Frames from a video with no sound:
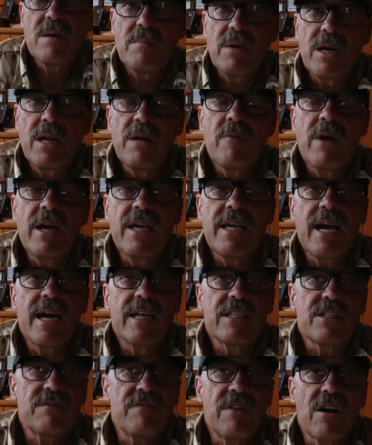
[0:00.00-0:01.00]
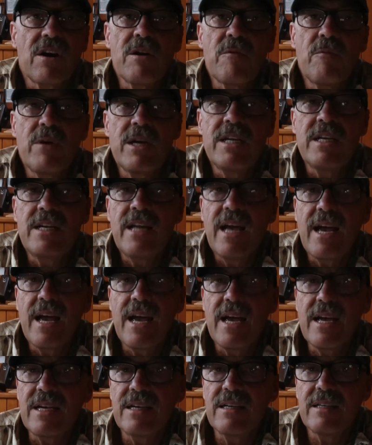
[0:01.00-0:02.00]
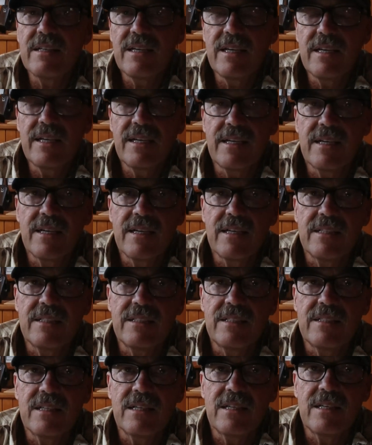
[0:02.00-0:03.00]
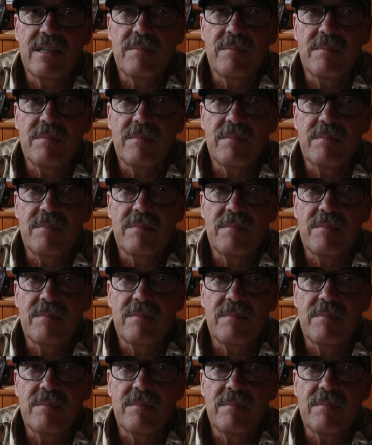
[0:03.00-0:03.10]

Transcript: But anyway, yeah, it's a very windy day, and